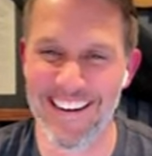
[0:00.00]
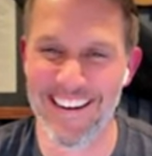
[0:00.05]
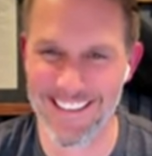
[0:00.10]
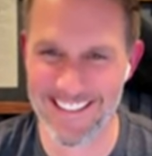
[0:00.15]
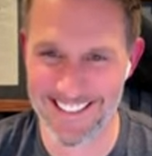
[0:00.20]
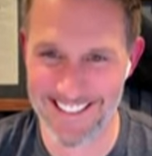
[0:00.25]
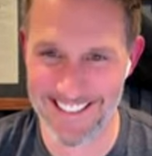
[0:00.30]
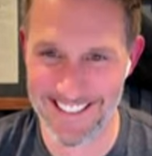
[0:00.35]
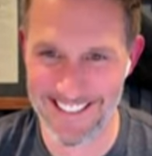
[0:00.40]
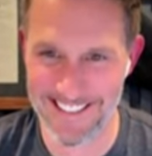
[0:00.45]

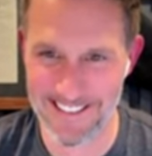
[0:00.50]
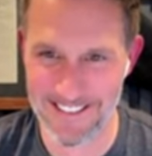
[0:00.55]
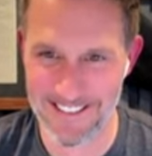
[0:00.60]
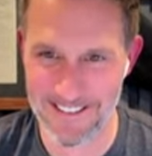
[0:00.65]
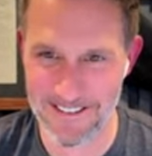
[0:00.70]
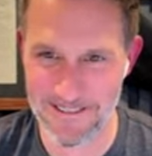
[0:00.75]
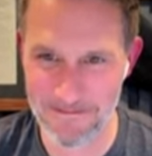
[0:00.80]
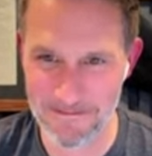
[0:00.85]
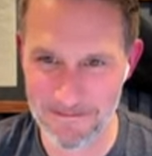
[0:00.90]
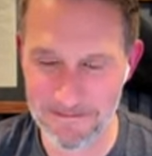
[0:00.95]

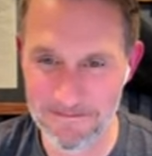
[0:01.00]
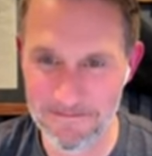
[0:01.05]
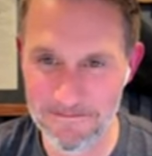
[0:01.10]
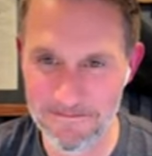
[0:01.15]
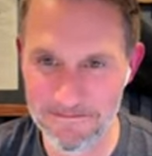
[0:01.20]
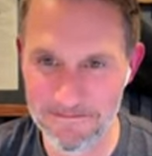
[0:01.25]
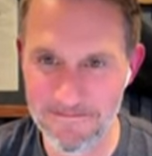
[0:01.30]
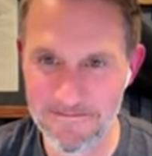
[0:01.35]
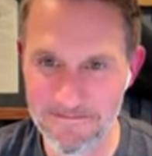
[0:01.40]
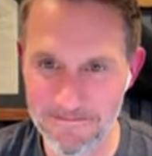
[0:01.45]
podcast
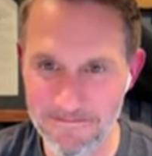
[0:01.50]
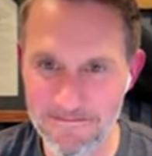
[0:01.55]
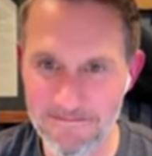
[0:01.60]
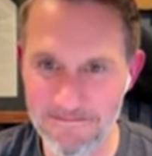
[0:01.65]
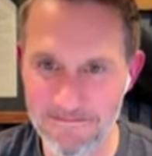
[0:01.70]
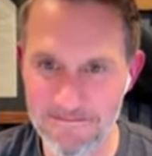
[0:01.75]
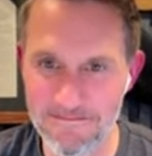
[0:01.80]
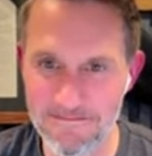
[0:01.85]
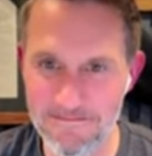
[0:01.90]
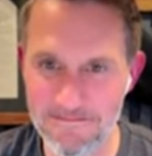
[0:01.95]

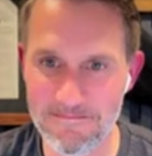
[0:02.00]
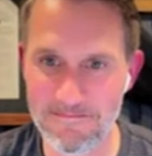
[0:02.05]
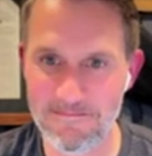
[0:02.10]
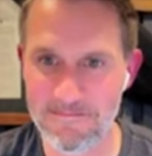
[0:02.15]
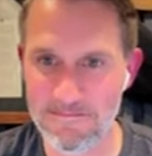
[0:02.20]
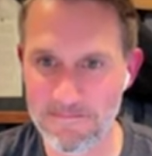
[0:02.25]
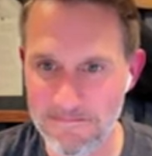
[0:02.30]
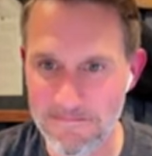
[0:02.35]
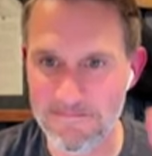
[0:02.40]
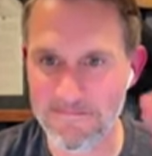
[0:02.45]
oriented.
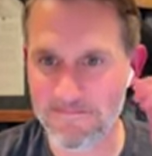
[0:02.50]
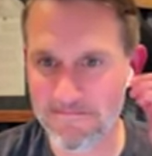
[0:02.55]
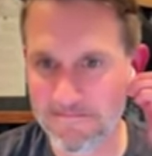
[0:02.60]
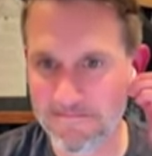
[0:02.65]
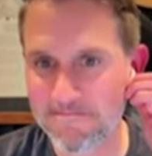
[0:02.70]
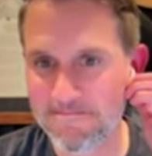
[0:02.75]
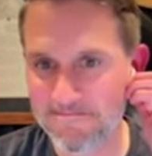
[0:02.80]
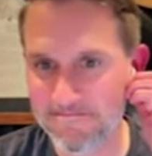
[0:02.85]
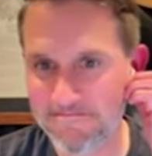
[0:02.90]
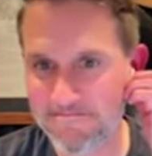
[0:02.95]
Like I'm
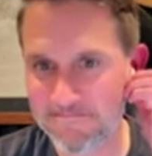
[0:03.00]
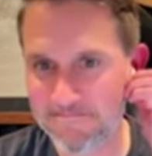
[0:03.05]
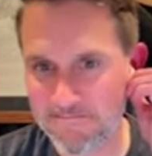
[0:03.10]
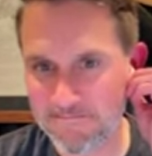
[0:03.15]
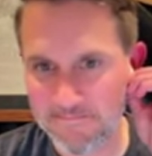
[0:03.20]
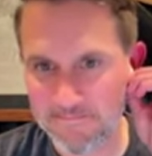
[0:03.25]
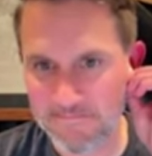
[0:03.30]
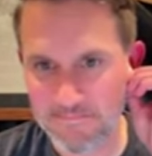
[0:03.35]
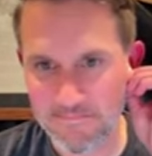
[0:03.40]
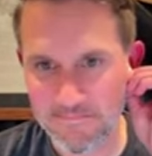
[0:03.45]
in my
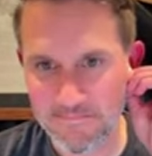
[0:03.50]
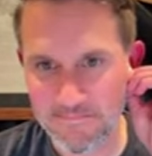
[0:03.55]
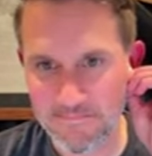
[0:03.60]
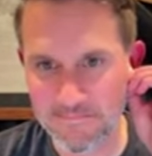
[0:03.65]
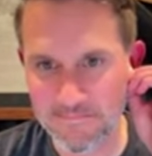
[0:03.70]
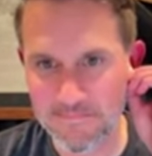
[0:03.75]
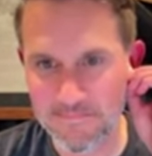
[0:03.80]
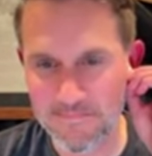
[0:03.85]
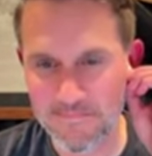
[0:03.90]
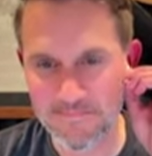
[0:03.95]
work,
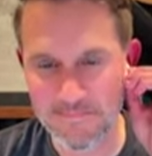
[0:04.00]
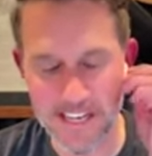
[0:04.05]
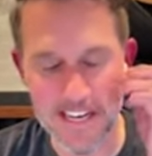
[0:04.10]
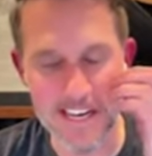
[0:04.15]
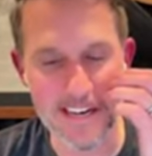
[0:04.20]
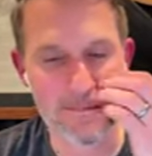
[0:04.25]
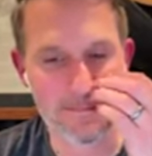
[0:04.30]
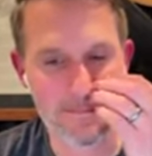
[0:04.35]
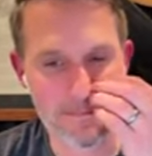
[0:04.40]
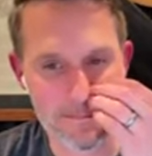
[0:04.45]
I'm writing, I'm
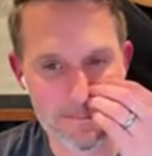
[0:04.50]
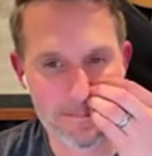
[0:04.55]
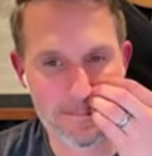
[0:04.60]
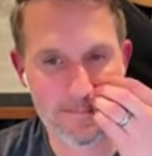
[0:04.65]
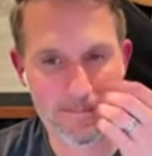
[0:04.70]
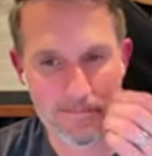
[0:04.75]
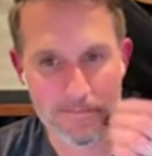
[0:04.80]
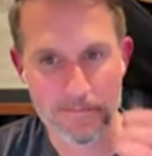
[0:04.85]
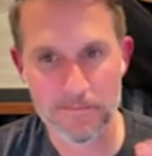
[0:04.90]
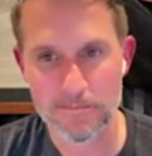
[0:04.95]
yeah.
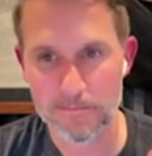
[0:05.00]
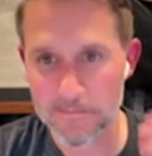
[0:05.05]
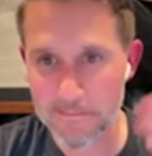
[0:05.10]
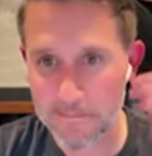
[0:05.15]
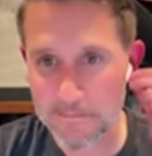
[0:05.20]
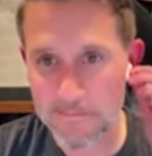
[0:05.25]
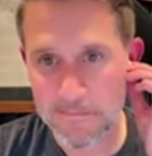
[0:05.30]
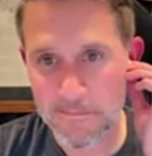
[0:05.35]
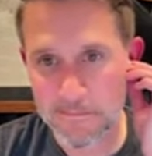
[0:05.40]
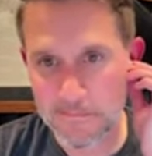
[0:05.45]
recording my
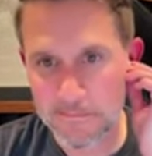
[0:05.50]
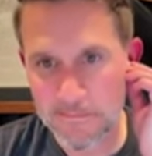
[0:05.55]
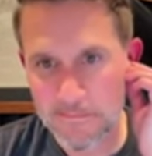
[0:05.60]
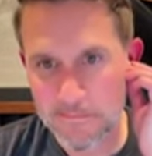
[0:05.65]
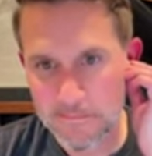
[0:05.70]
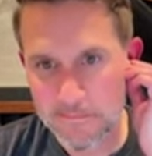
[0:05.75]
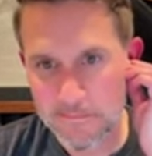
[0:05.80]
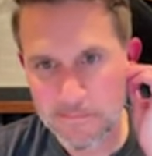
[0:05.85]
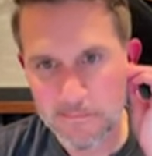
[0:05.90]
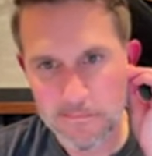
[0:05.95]

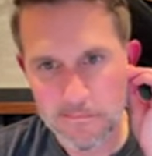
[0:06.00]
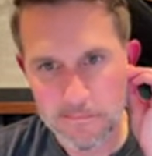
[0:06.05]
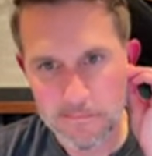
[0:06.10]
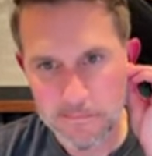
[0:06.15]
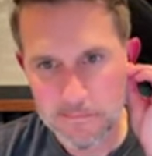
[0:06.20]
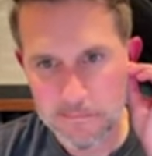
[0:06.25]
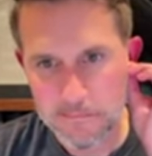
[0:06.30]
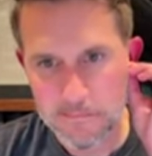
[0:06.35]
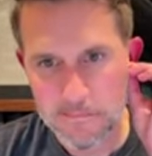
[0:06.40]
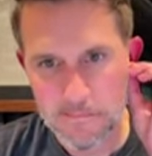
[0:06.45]
people,
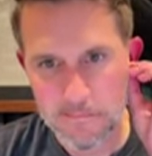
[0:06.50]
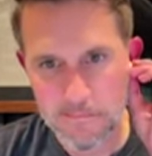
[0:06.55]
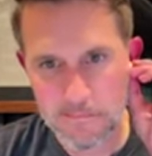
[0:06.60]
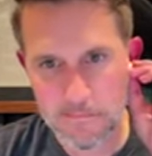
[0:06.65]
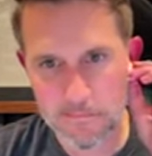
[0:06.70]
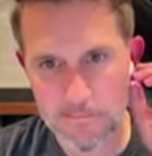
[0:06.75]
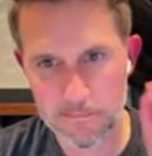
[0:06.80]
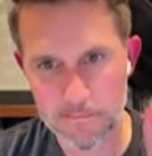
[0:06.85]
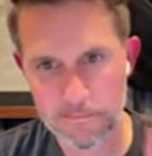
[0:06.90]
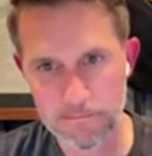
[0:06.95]
and
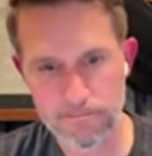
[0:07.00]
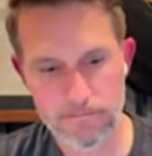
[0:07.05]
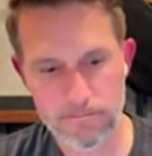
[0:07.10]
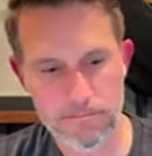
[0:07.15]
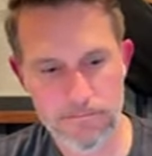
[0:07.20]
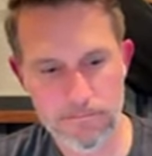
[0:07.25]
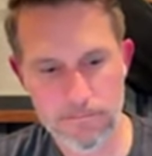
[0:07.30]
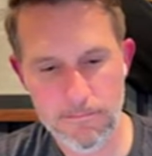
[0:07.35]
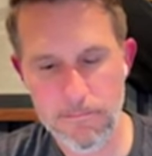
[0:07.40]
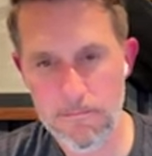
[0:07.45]
um,
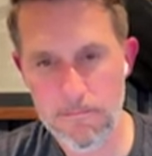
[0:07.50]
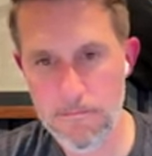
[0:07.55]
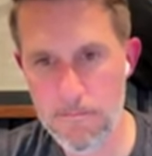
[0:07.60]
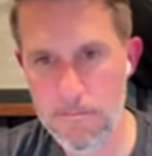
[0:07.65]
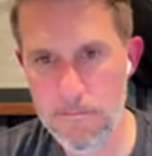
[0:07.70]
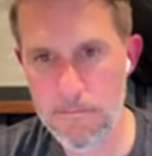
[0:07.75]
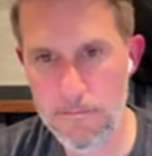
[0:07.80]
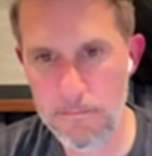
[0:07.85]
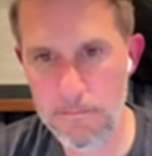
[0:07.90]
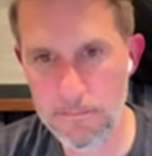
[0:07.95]

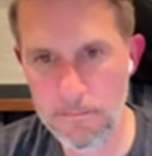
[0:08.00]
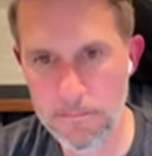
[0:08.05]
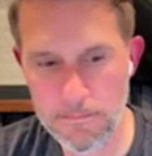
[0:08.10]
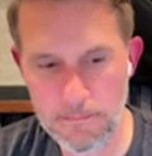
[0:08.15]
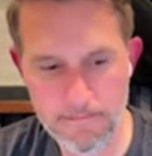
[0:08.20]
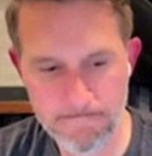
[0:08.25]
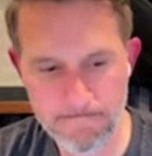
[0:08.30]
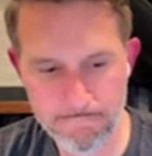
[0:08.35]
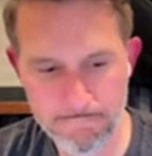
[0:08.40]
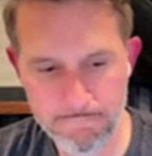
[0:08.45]
there's
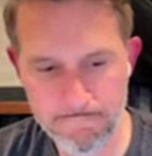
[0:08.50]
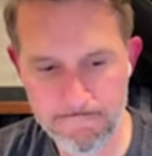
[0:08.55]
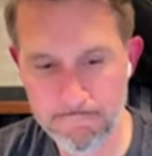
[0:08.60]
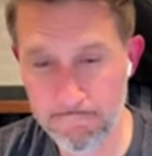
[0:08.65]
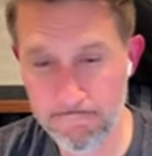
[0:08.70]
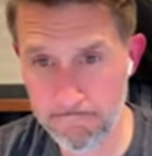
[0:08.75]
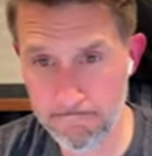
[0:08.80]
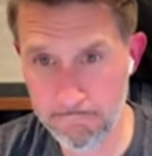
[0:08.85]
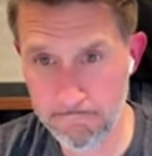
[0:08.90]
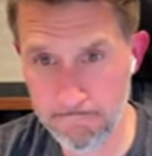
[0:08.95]
just so
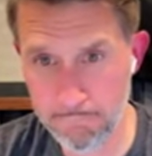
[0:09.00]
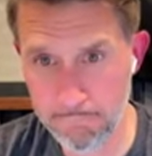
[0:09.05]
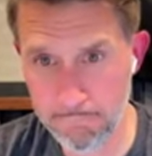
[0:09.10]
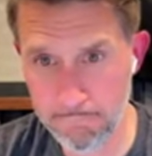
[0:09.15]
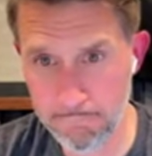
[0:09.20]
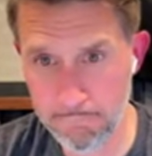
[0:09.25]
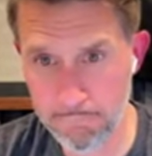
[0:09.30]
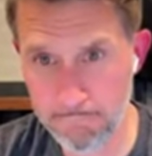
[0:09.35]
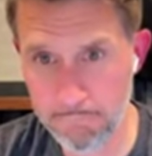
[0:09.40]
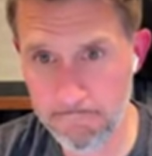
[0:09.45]
many good
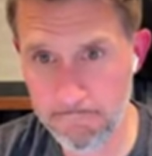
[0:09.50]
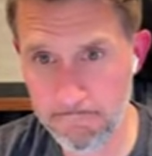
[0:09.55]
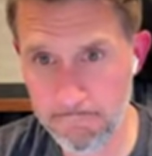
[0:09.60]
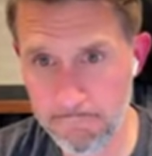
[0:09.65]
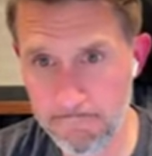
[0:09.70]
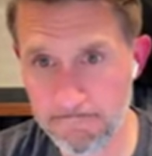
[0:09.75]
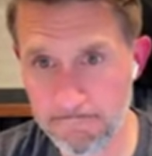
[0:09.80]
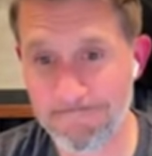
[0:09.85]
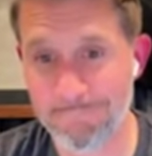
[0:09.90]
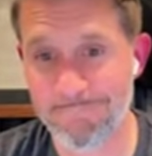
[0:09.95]
shows out
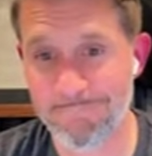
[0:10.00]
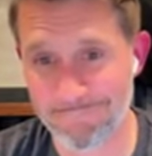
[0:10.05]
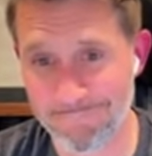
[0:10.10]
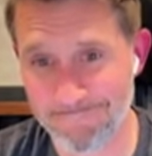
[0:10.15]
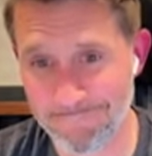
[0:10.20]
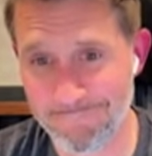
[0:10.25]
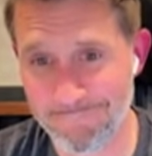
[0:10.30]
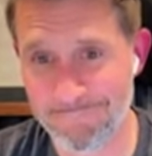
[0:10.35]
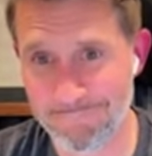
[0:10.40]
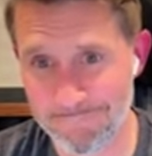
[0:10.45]
there.
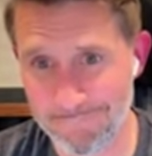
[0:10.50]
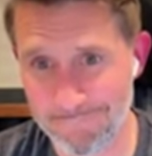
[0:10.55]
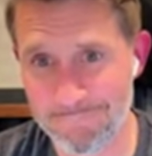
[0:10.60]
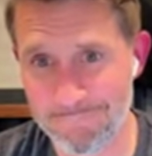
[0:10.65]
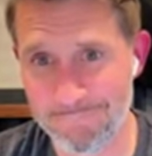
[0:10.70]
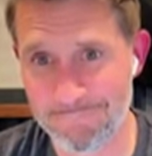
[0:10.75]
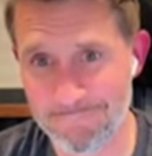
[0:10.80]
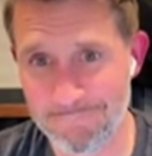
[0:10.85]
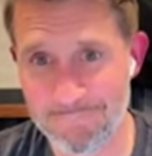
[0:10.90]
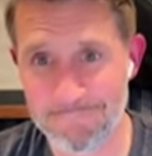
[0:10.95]
There's
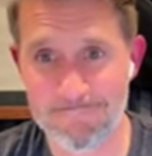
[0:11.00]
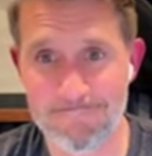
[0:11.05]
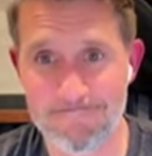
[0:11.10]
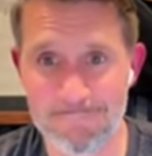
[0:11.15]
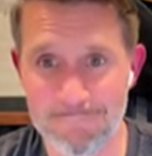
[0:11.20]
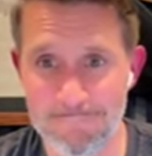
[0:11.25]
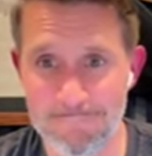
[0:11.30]
so many